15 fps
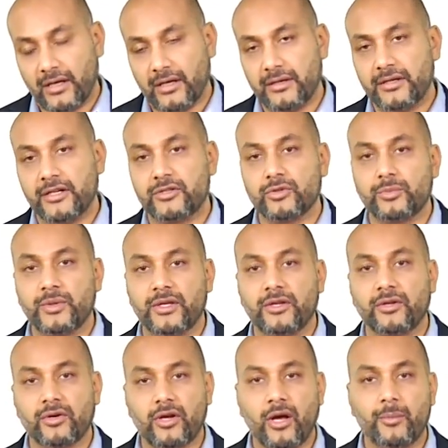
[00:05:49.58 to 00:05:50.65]
need to be
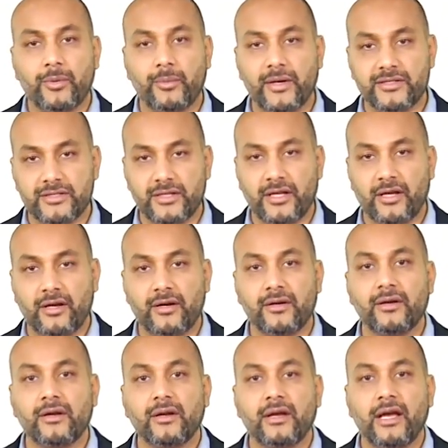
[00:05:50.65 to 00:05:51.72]
compromised in
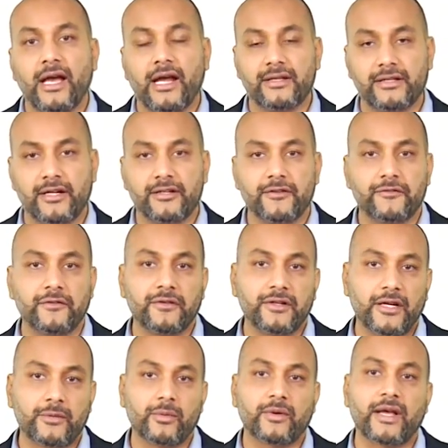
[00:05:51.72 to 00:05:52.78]
here, and there are different
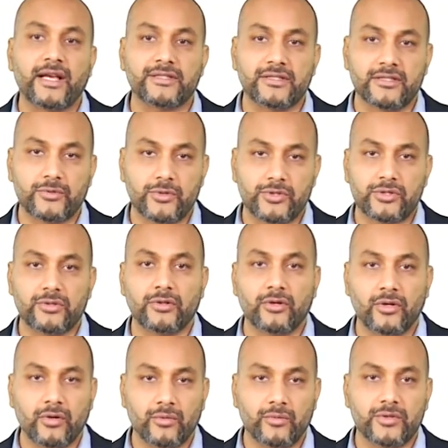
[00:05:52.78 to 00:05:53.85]
network assets which
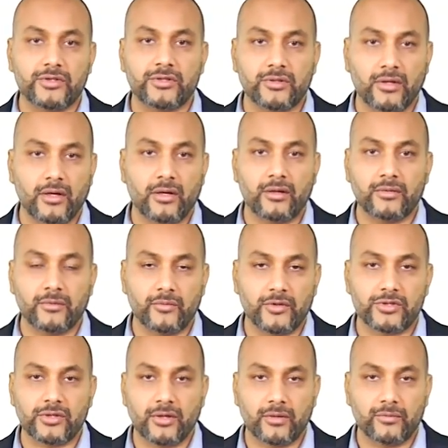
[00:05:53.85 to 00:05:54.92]
are
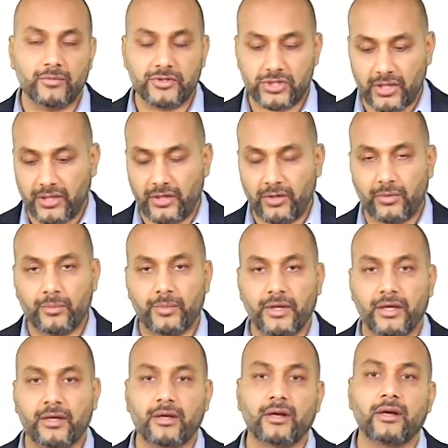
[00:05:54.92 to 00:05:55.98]

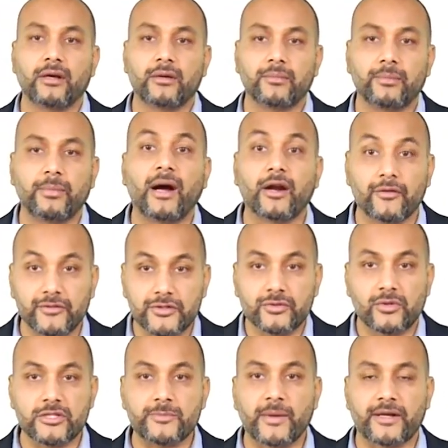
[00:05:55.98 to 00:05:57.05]
being part of this
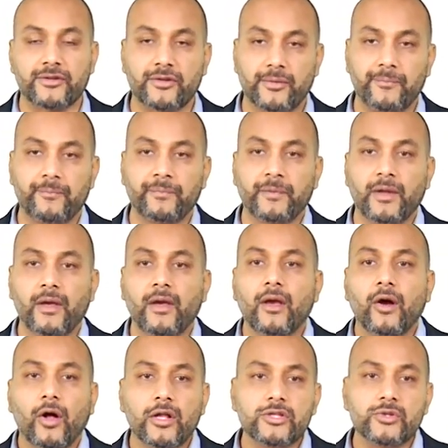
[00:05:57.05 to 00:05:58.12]
whole spectrum.
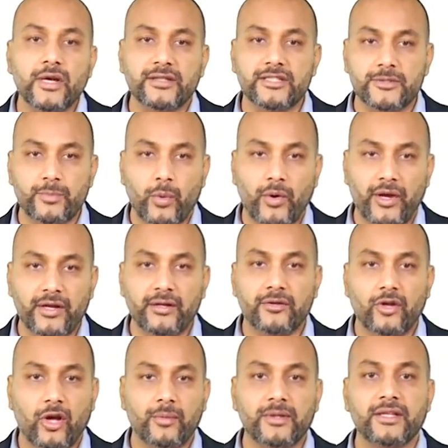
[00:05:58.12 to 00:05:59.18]
Also at this point,
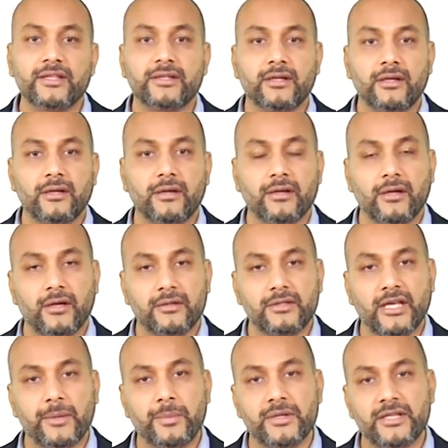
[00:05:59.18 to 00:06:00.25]
normally the
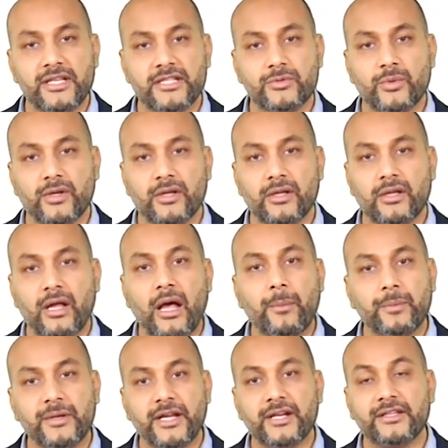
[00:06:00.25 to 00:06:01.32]
APTs will
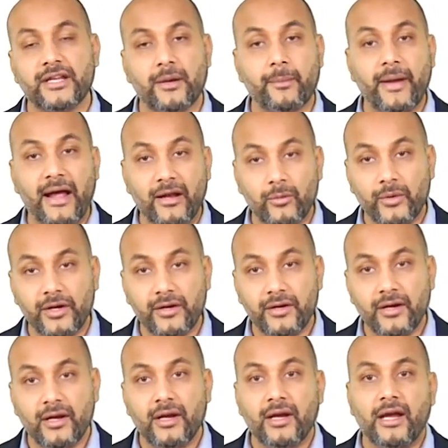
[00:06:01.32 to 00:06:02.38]
update their malware,
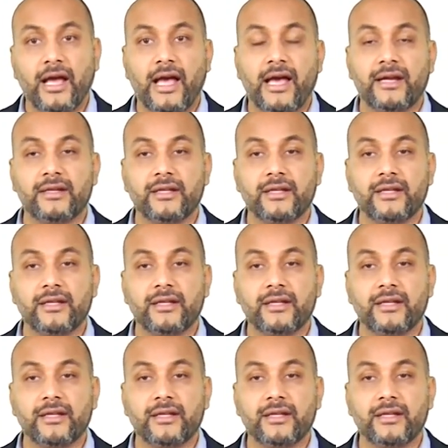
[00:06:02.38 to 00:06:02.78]
and